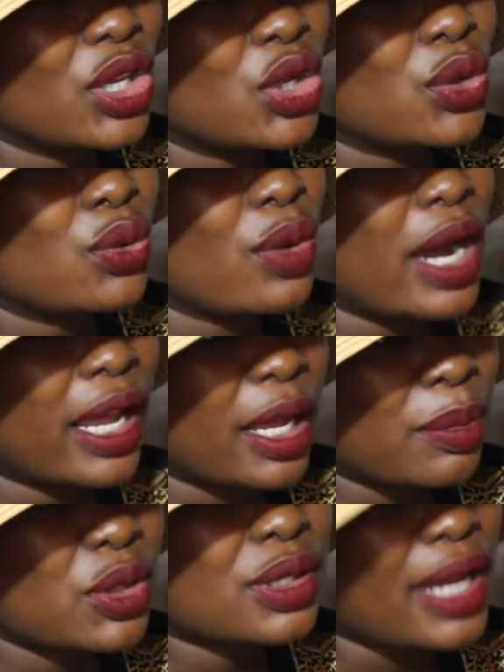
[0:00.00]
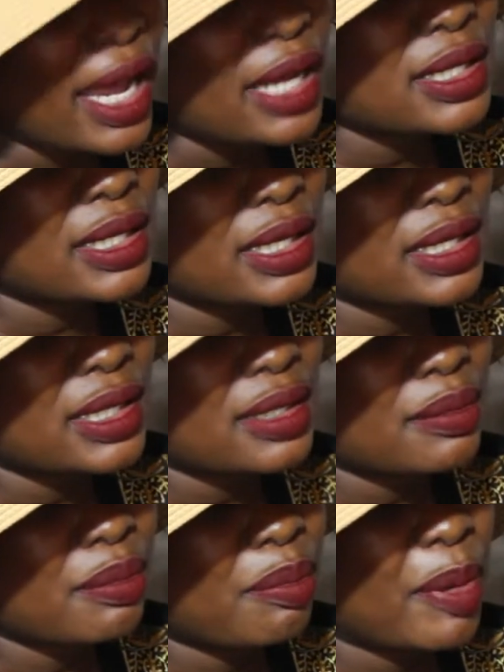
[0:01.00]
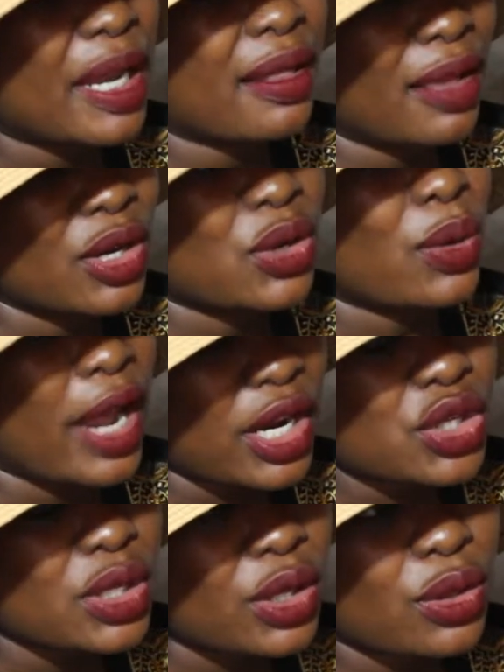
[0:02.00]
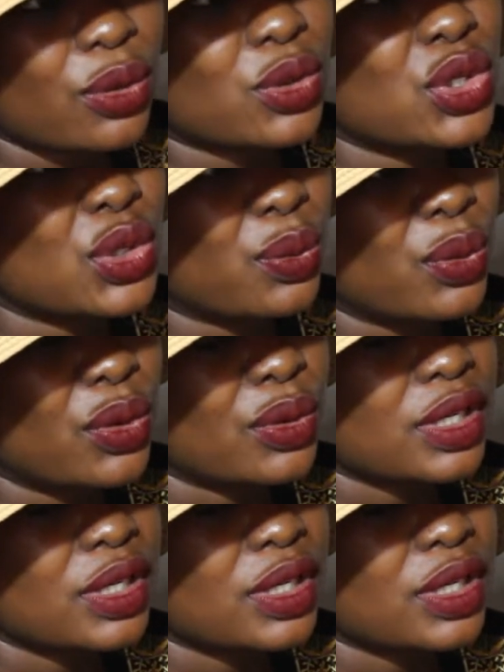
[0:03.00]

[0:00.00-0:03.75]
you are able to handle it better than you actually thought you would.